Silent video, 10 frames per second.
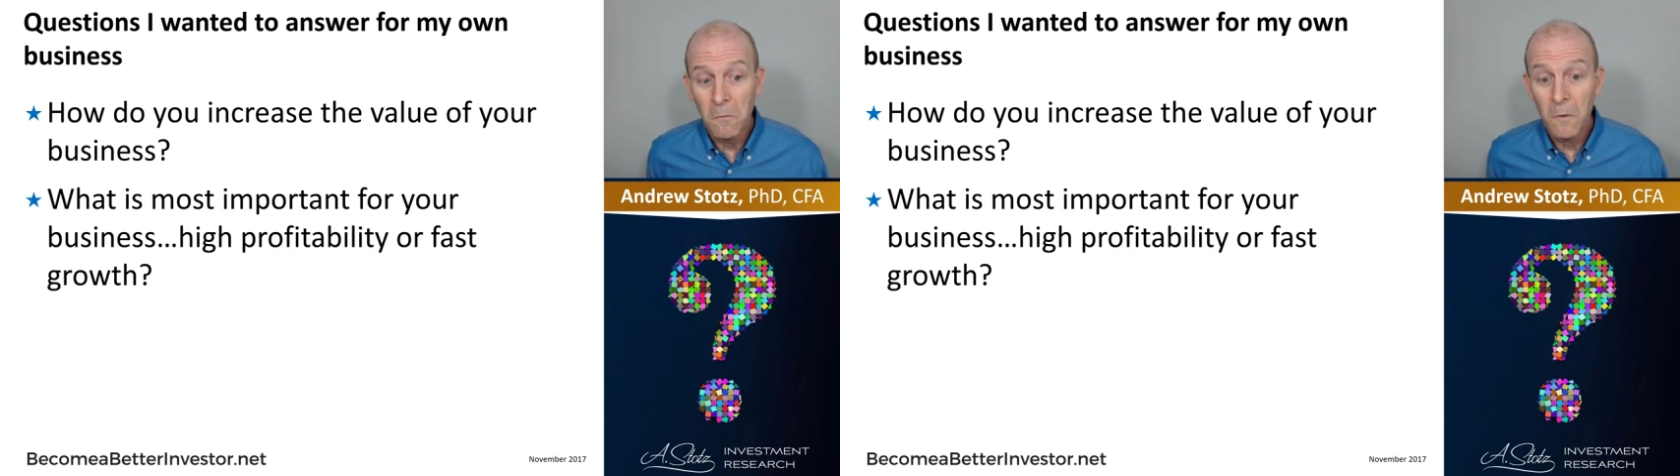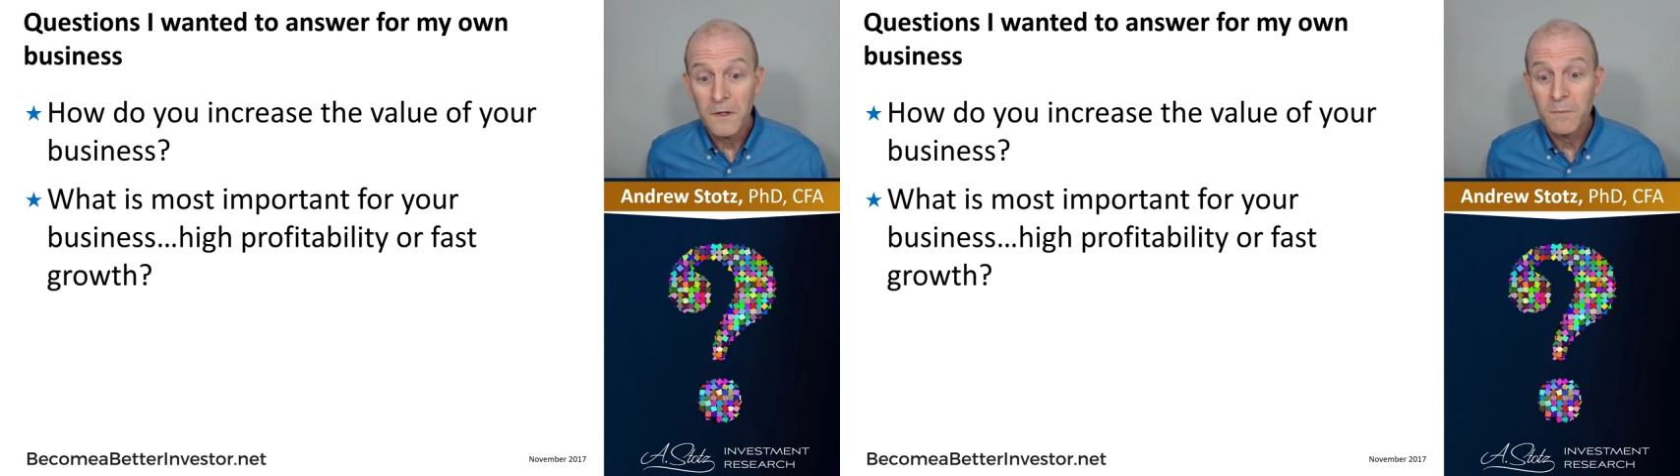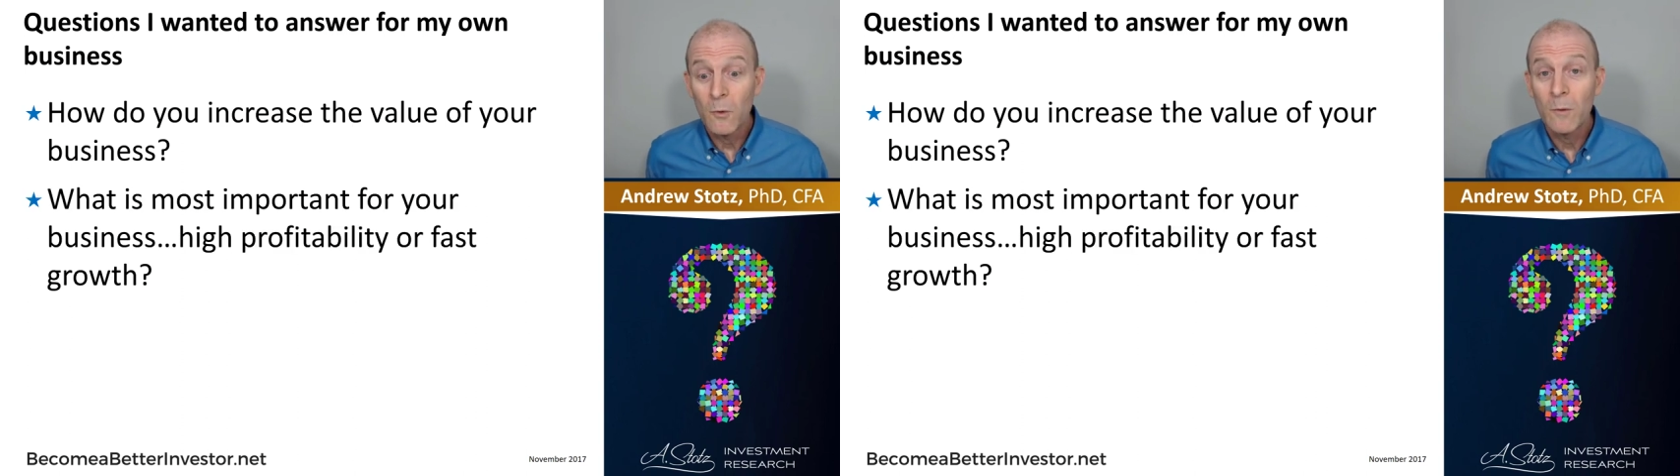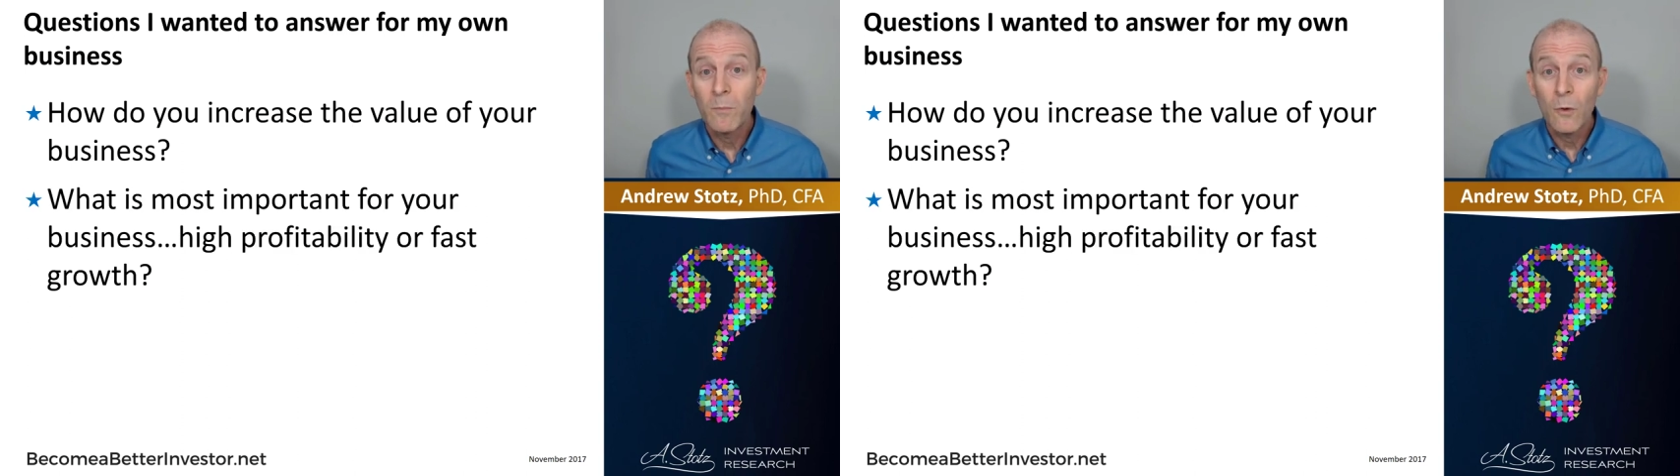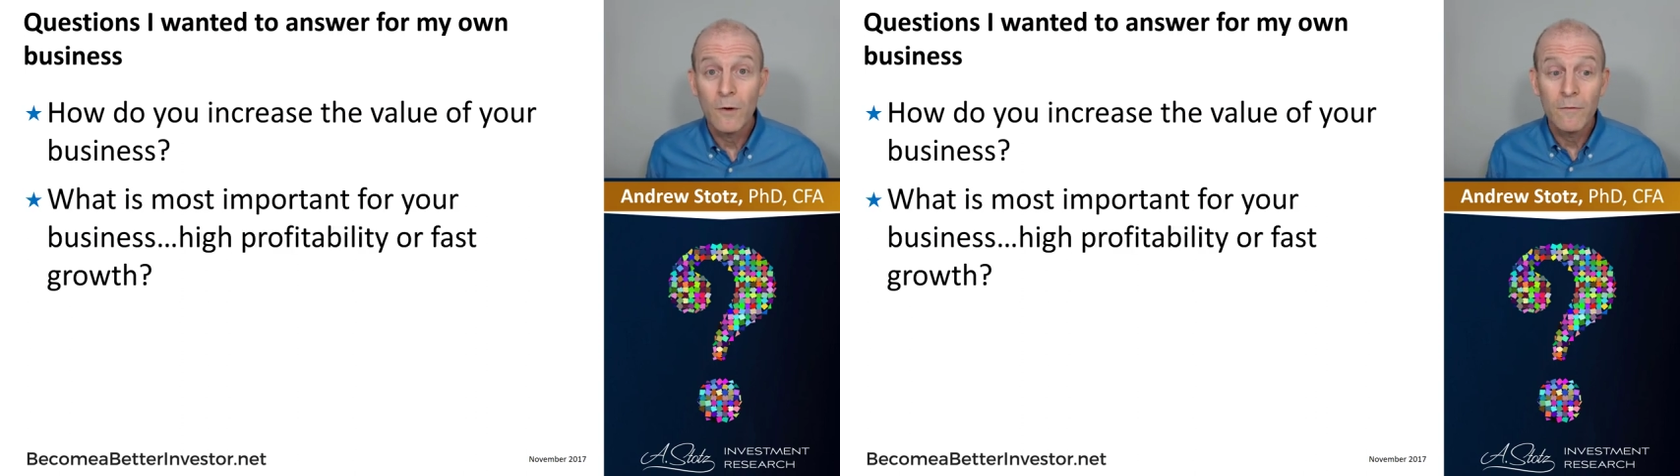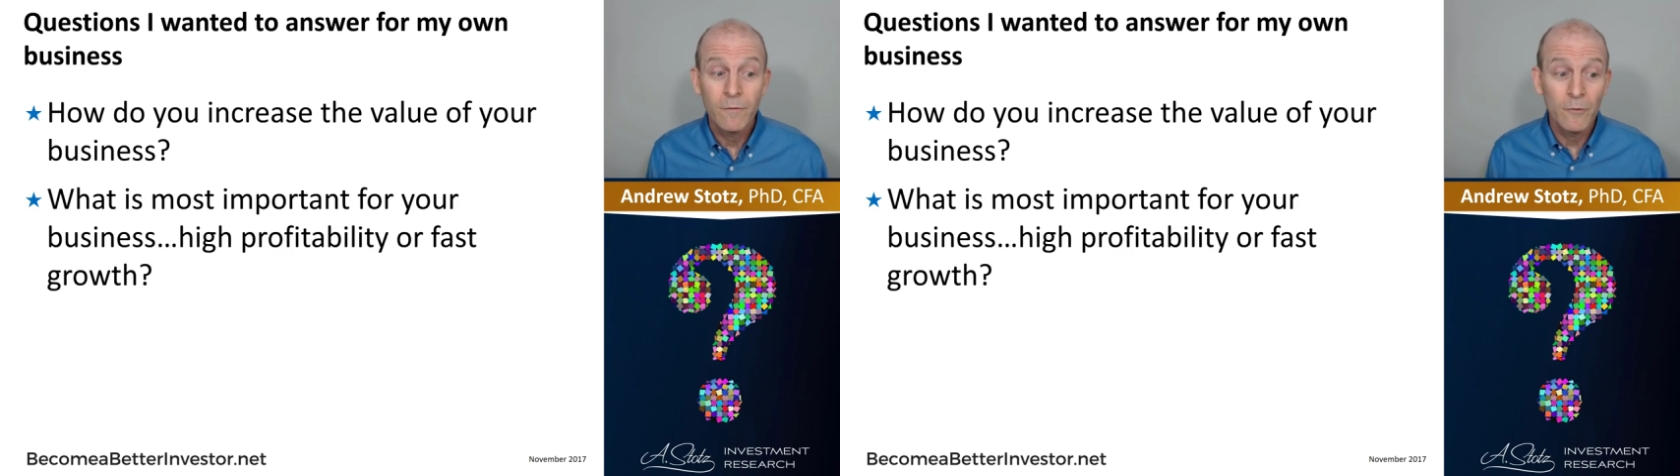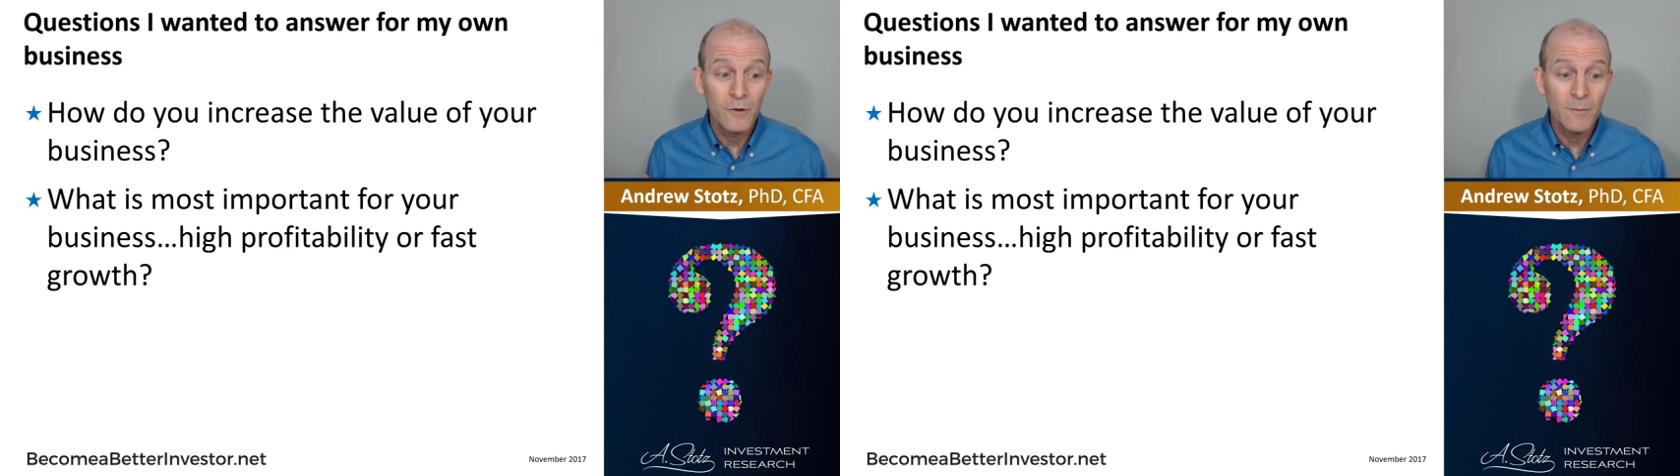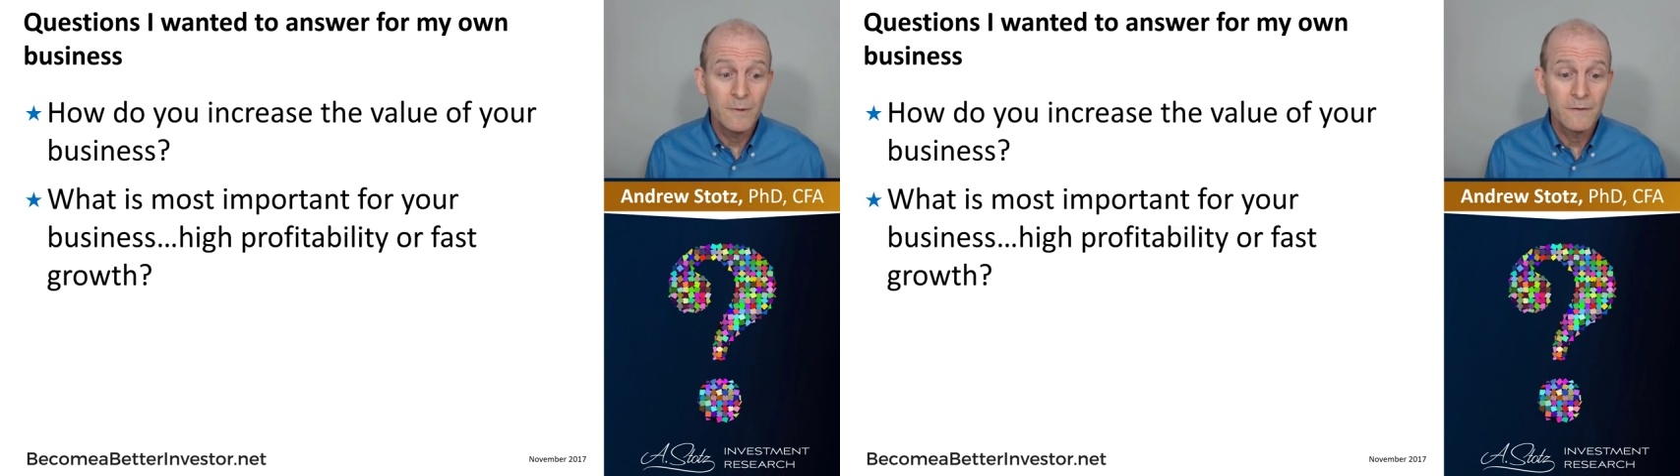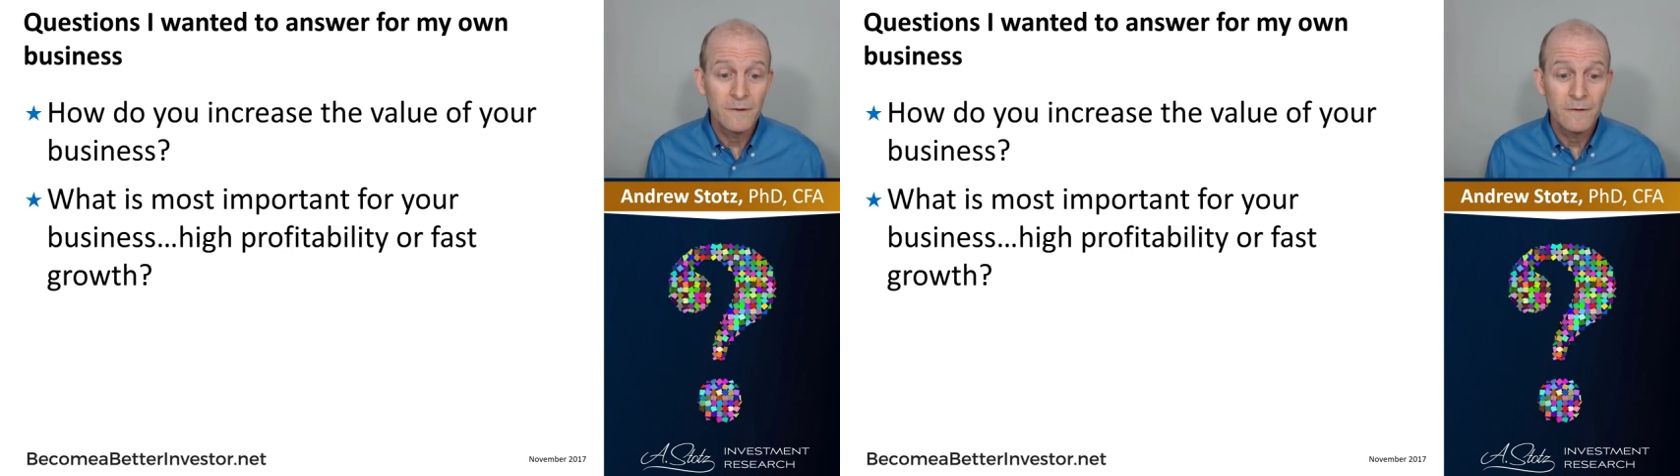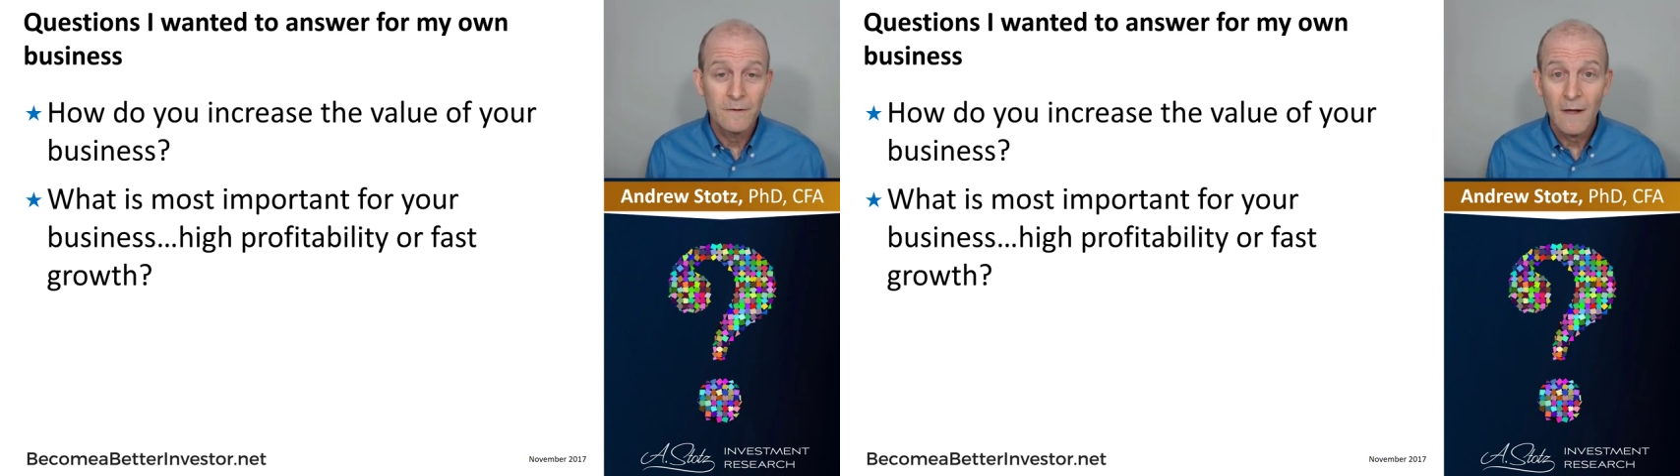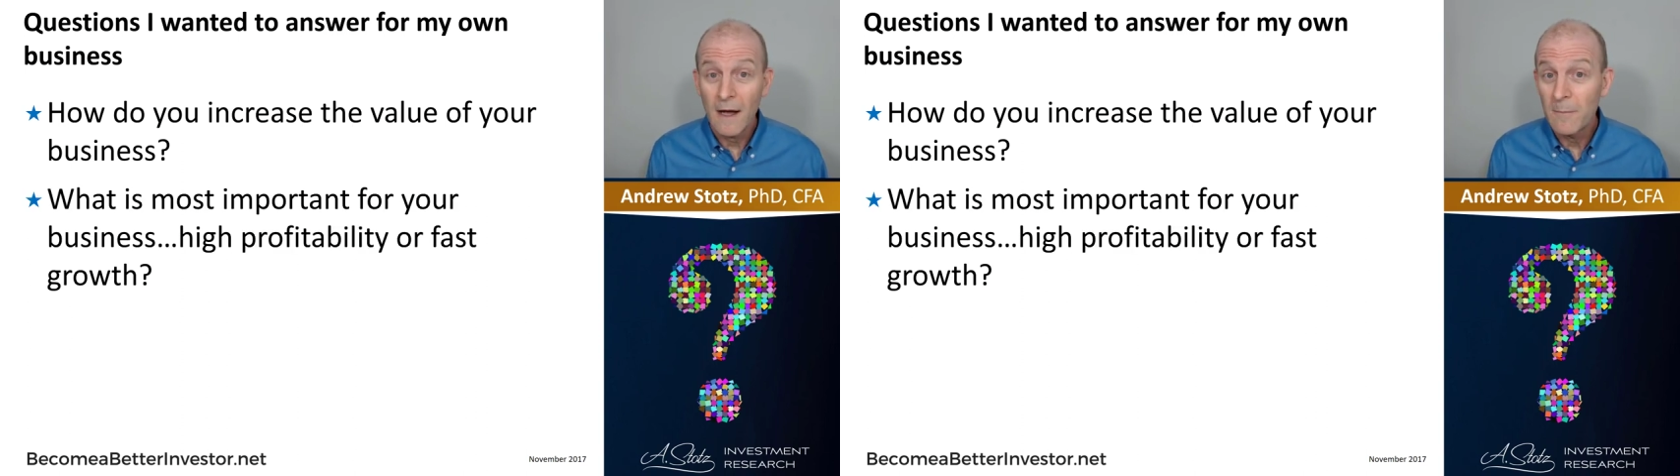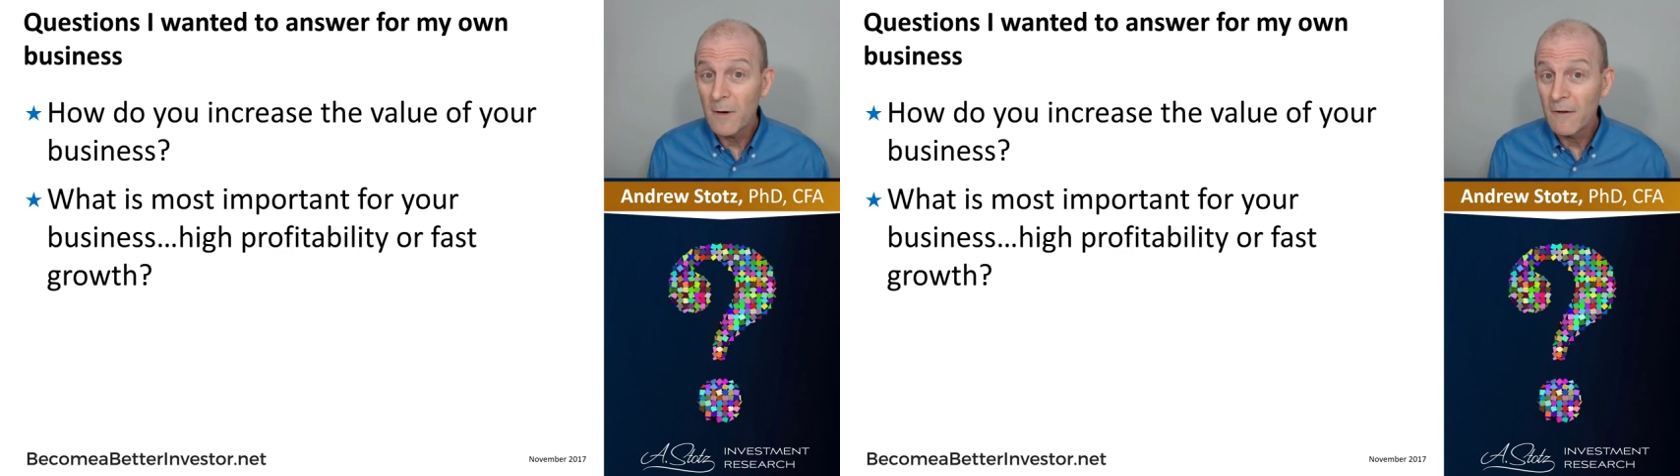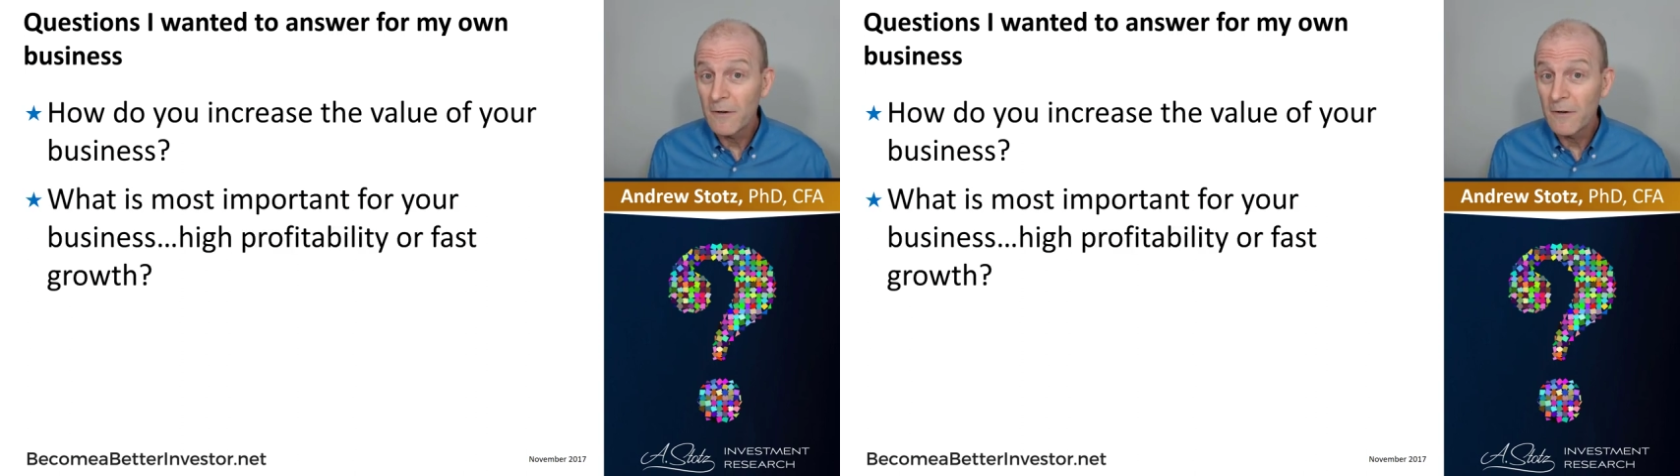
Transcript: what's more important for your business? High